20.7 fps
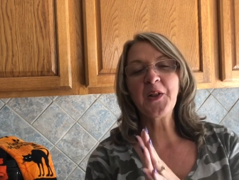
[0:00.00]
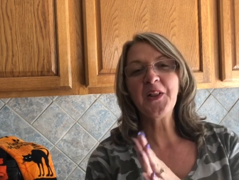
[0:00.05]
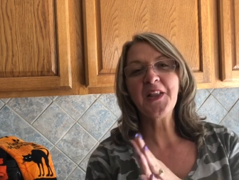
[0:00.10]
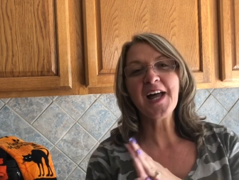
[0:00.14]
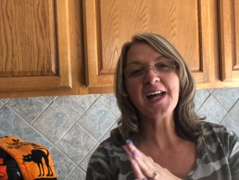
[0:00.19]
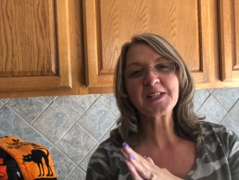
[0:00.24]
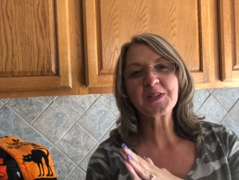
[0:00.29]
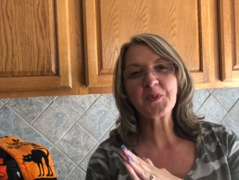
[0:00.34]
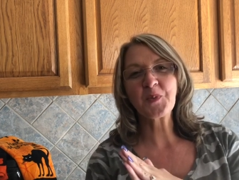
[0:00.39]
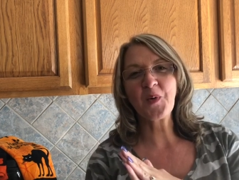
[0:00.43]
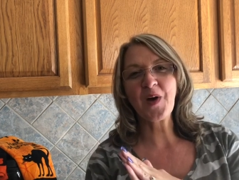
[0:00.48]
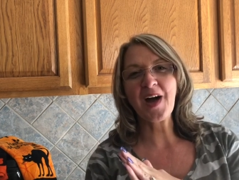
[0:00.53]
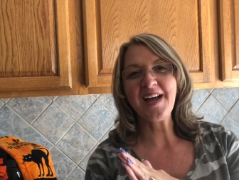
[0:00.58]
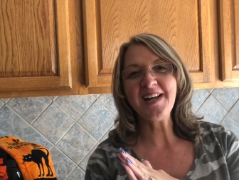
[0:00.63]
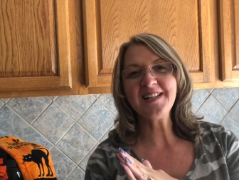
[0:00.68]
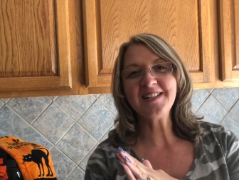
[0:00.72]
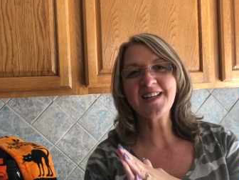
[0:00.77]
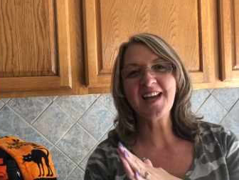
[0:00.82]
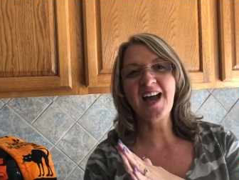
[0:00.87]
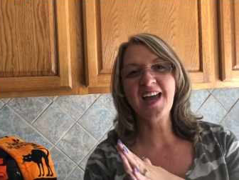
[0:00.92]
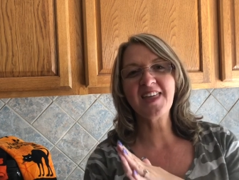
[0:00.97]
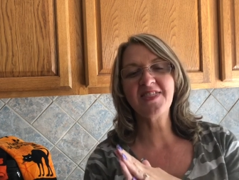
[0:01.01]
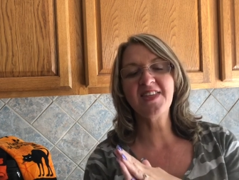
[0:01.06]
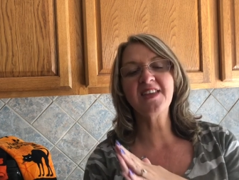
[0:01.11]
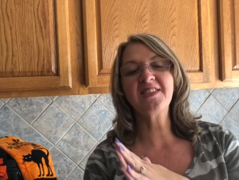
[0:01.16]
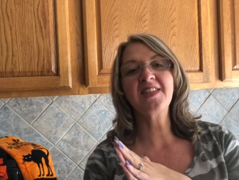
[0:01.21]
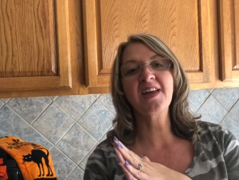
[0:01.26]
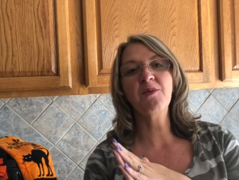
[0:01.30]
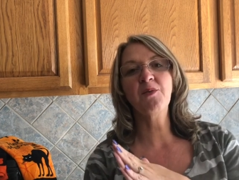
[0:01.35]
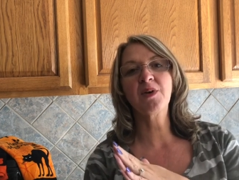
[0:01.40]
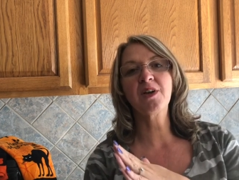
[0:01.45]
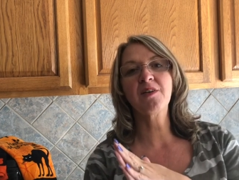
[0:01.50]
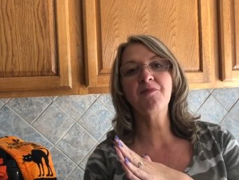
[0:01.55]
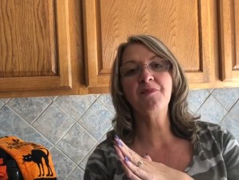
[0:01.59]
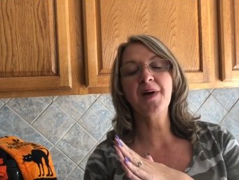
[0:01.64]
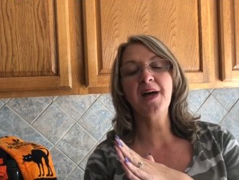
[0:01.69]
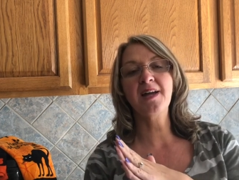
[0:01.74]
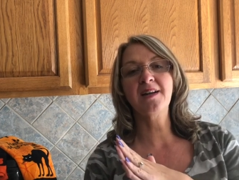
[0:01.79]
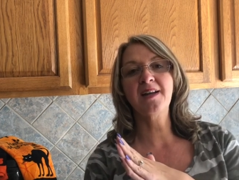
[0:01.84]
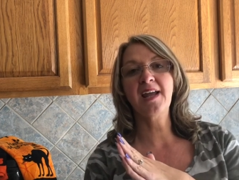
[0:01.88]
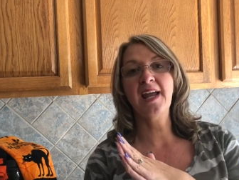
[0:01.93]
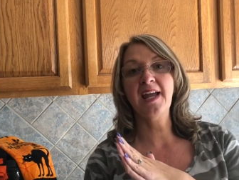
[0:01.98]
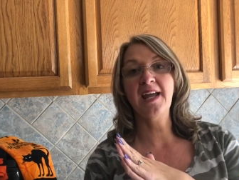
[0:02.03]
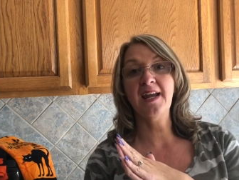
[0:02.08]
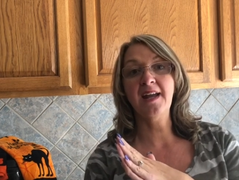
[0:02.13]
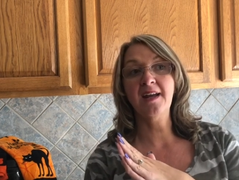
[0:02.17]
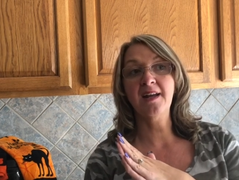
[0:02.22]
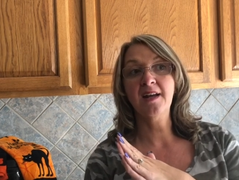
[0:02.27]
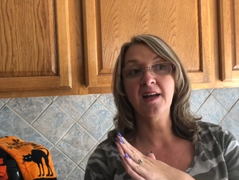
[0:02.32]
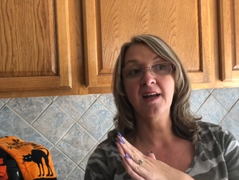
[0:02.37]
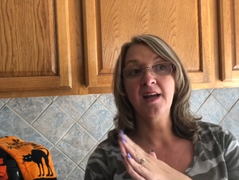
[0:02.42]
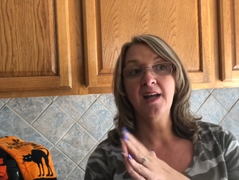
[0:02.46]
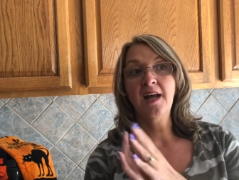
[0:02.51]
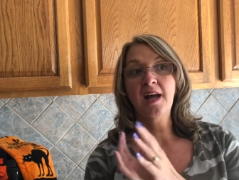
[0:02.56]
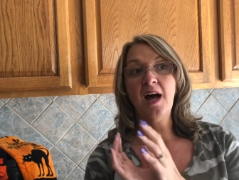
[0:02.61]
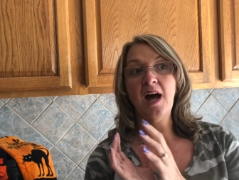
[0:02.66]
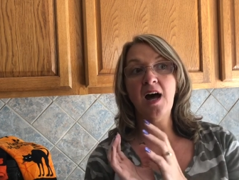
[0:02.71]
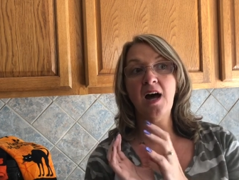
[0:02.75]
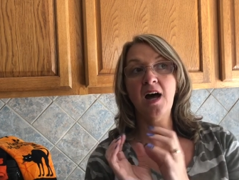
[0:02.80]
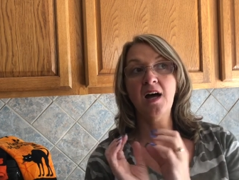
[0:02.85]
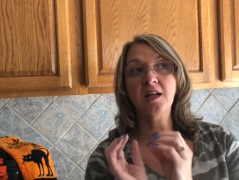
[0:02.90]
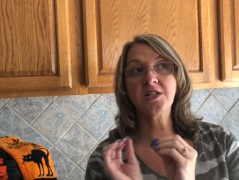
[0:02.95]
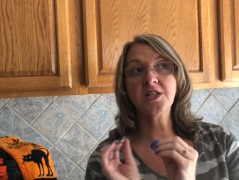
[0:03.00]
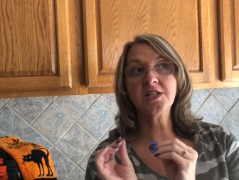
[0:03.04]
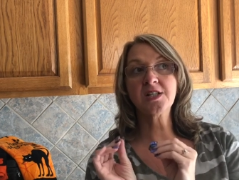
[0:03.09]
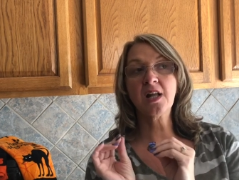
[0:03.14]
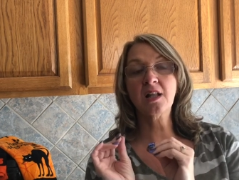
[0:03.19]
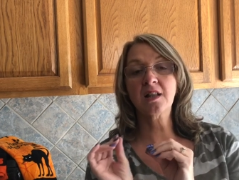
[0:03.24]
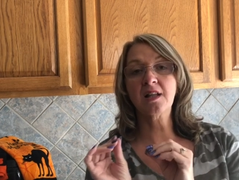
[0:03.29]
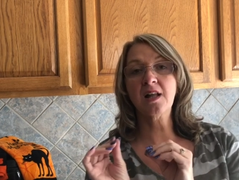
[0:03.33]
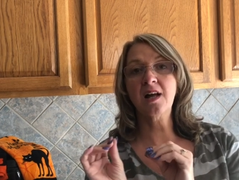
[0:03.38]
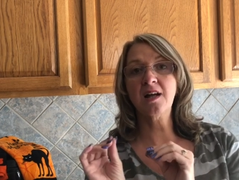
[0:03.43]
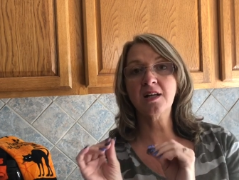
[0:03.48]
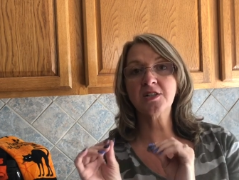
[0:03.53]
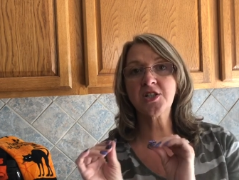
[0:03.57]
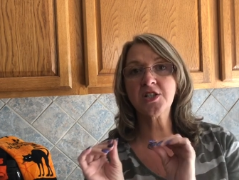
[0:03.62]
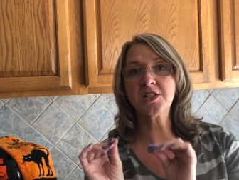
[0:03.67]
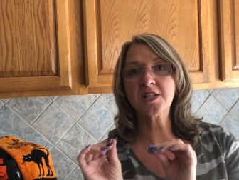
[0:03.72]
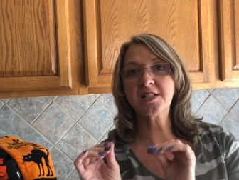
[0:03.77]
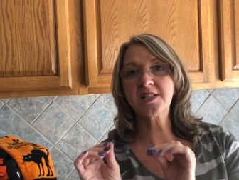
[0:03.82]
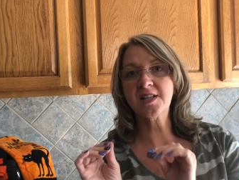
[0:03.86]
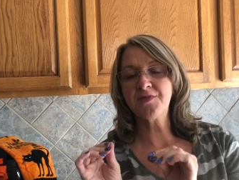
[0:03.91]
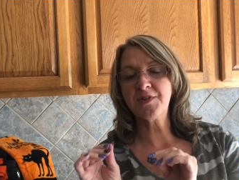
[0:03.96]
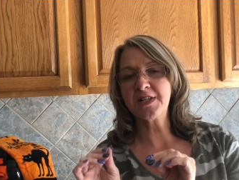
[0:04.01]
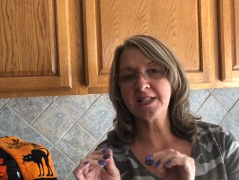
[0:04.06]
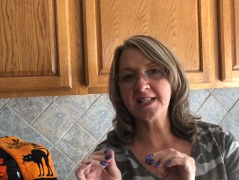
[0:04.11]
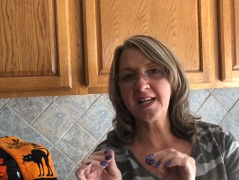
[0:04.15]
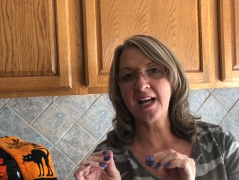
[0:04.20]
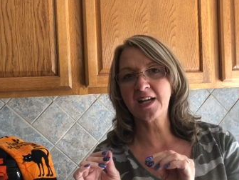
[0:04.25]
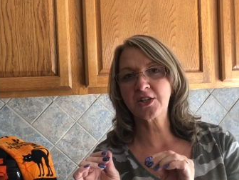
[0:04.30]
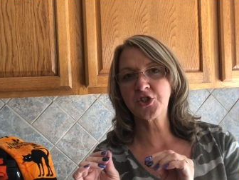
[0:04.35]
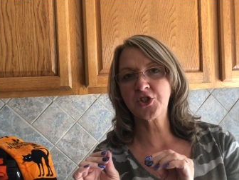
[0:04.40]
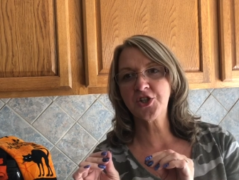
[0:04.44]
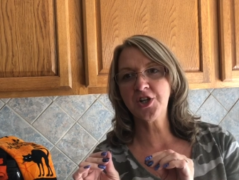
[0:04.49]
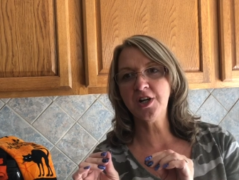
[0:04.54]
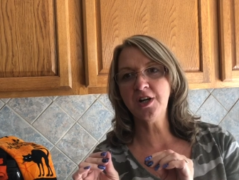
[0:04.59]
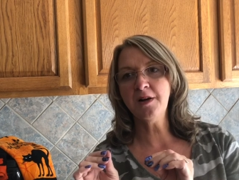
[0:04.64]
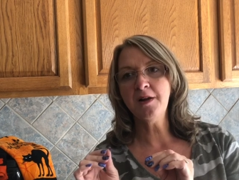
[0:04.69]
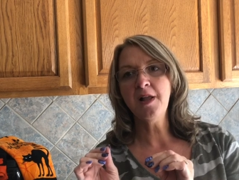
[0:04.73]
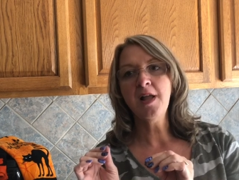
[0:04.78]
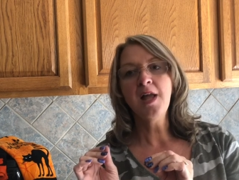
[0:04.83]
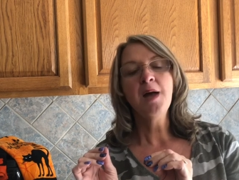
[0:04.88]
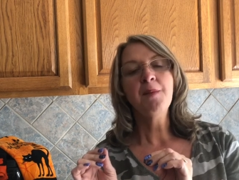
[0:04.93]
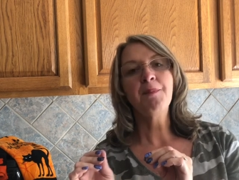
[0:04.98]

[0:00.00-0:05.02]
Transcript: less wet, I think they would have been a, a just a, a, just a different texture.